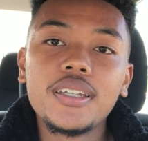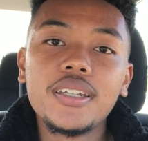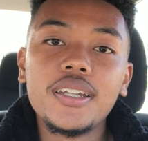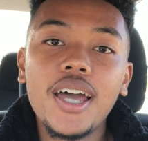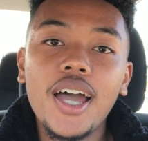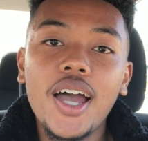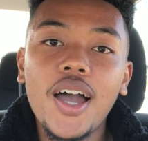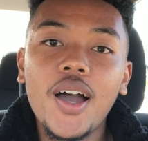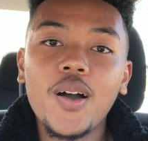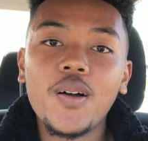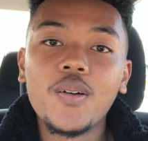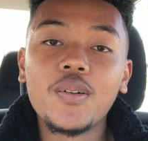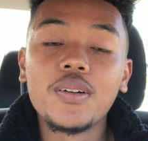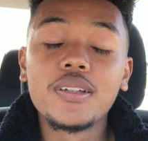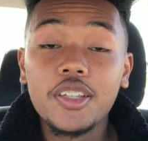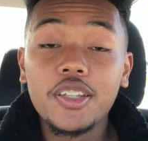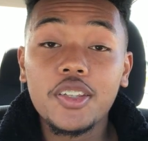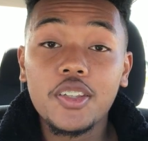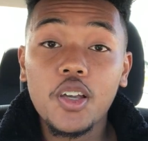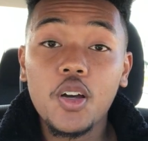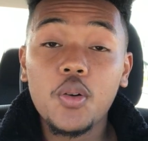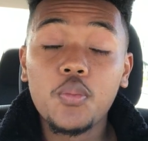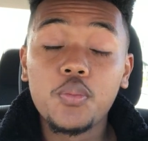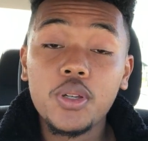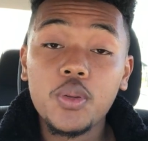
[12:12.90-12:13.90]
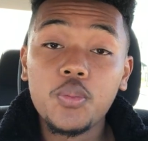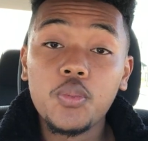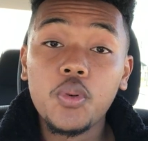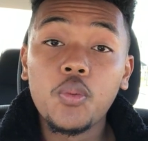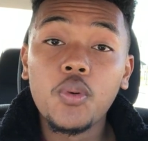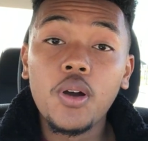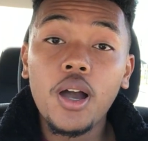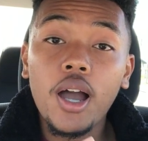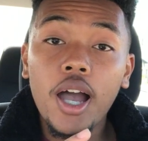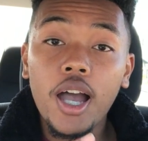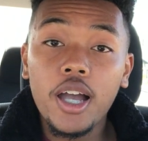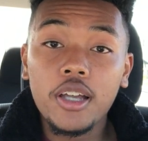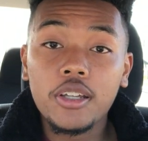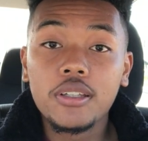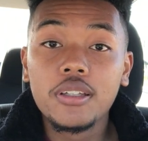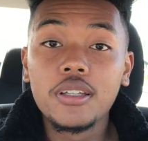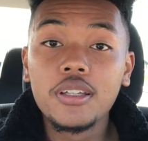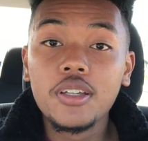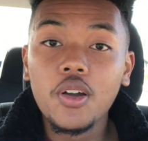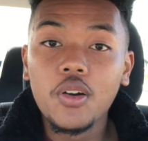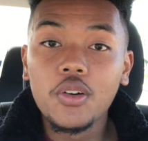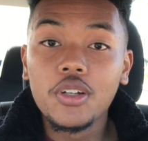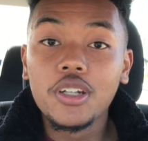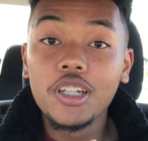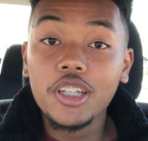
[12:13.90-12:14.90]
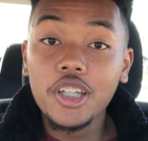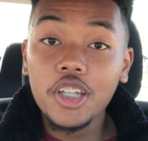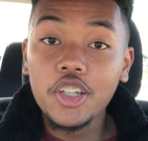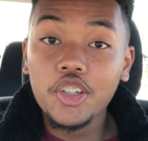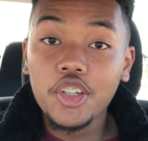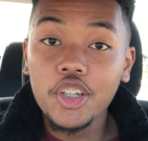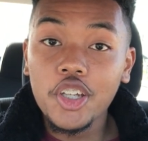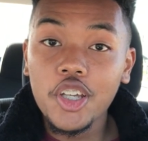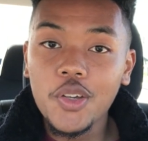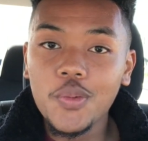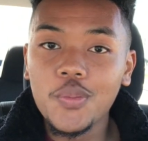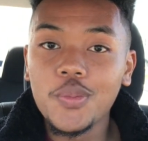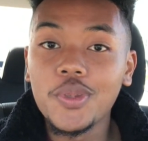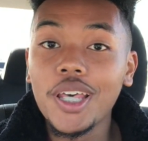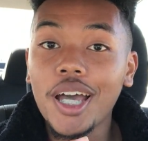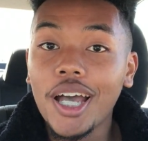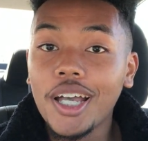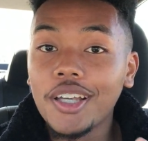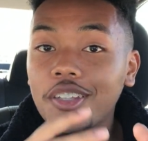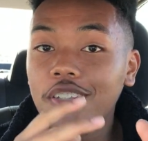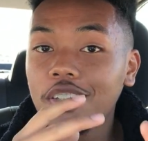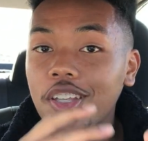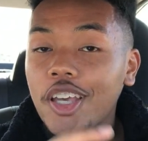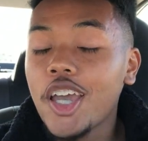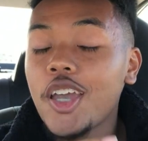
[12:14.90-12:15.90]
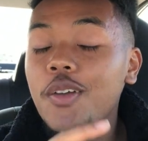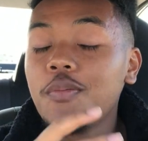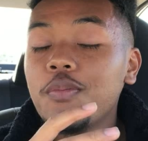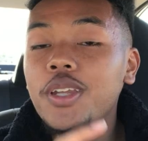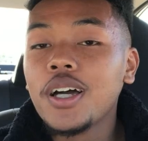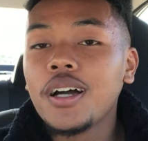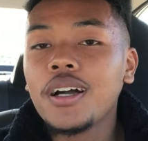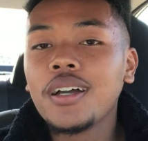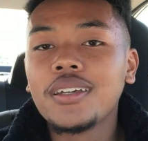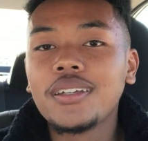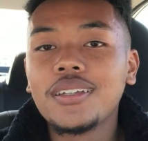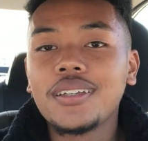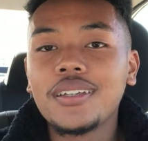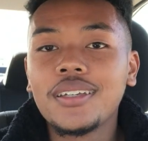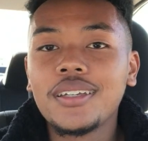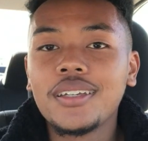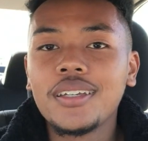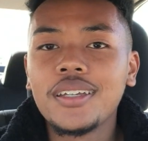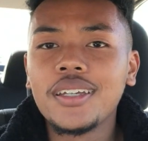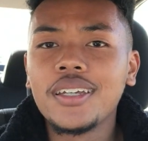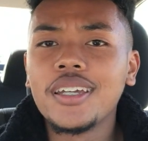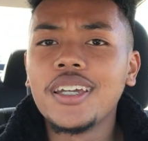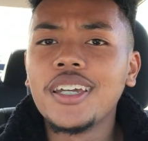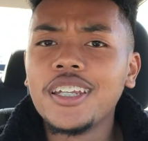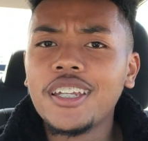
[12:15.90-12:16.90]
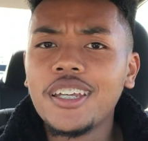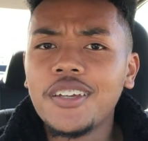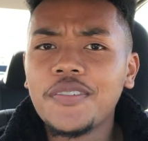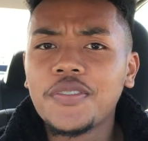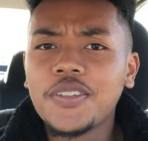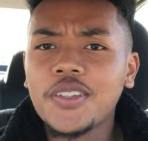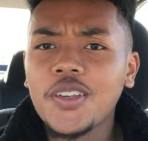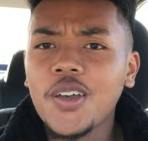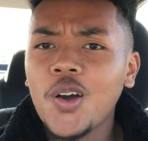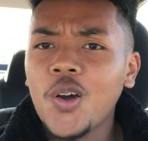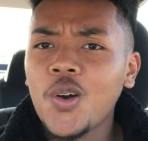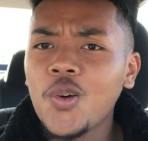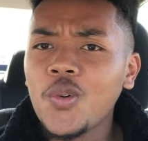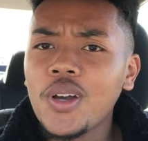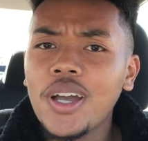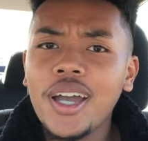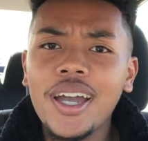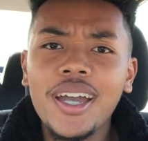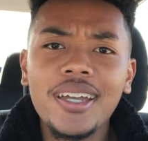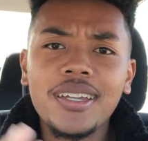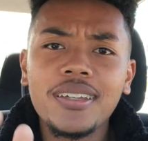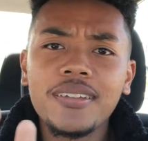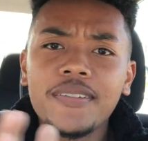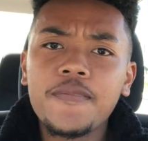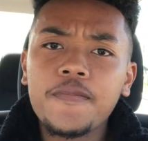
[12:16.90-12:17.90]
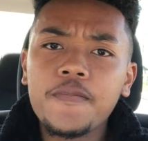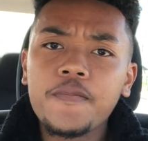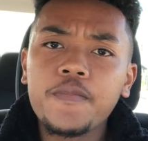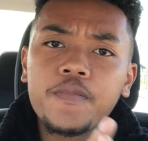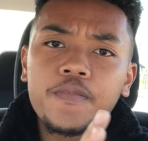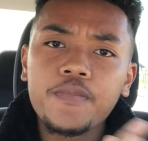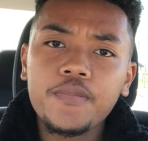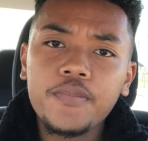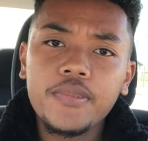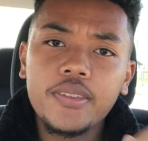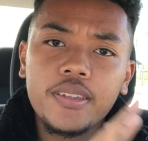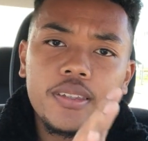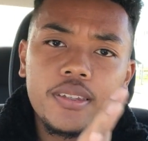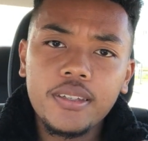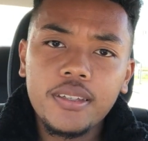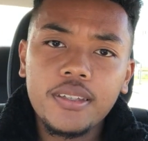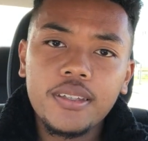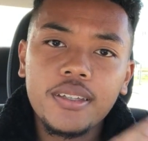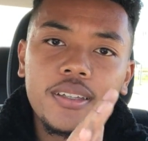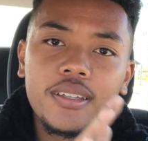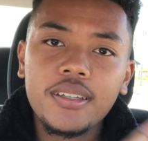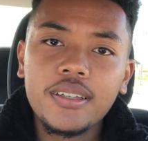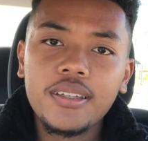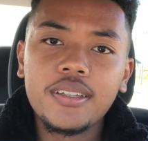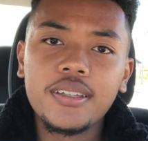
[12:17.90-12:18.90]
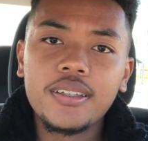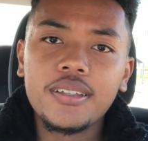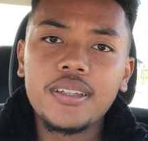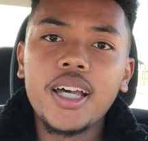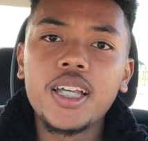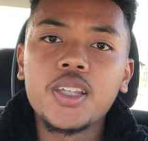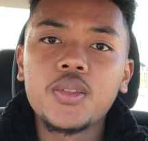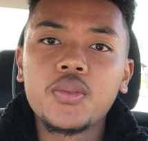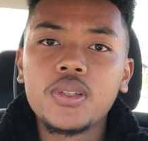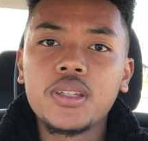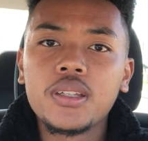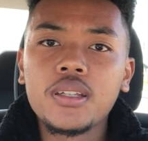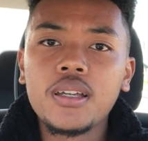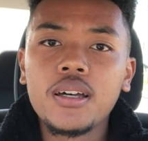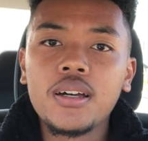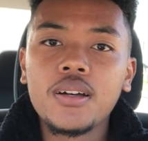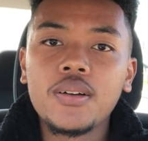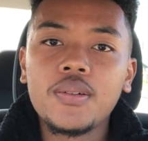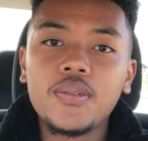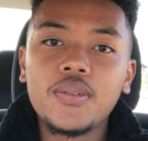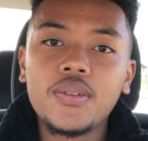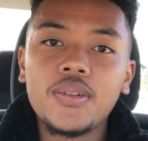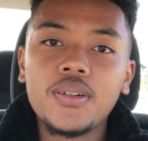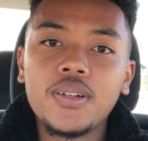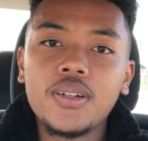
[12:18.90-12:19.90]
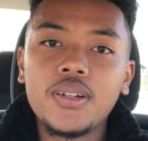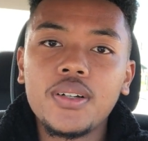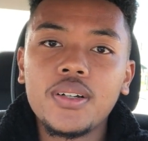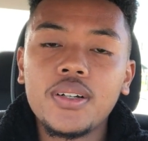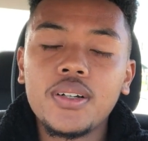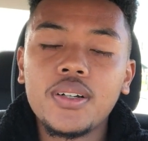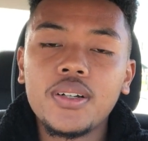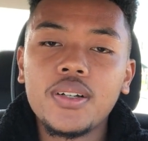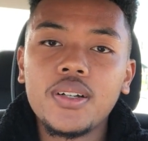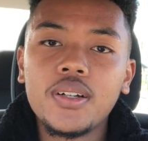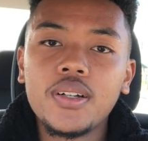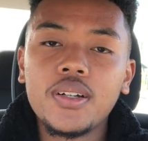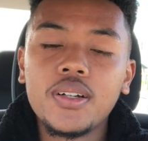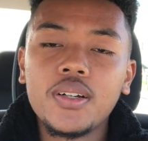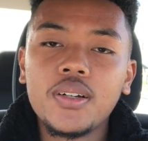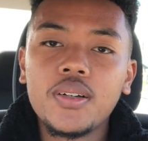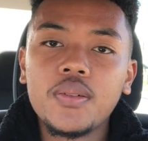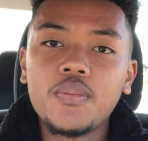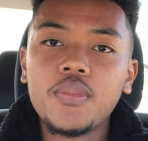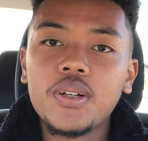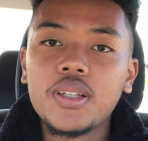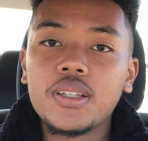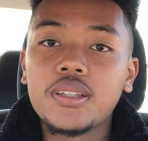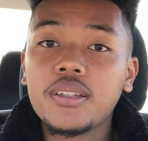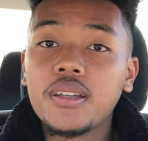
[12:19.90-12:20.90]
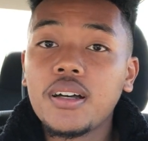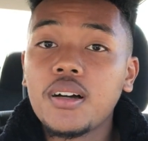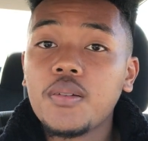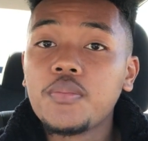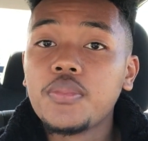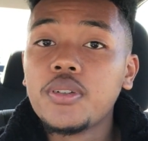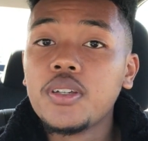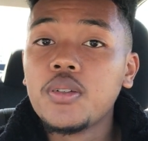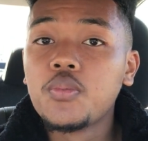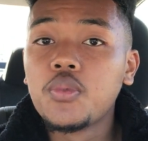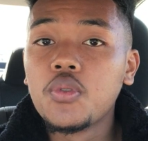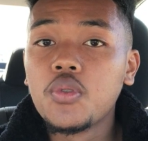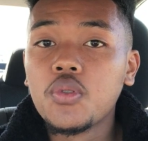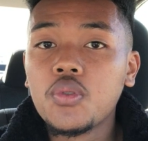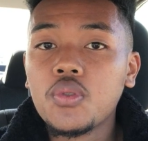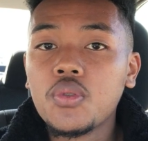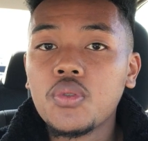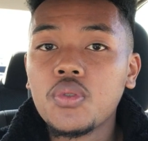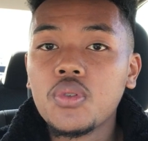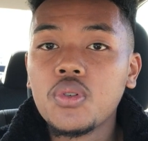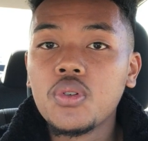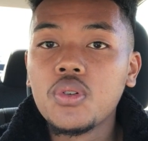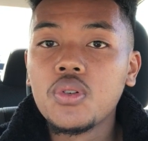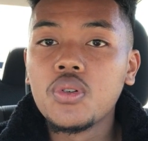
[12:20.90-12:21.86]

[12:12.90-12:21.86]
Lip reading: Now, some people will actually go to the gym that same night. And if so, hey, that's what's up. But some people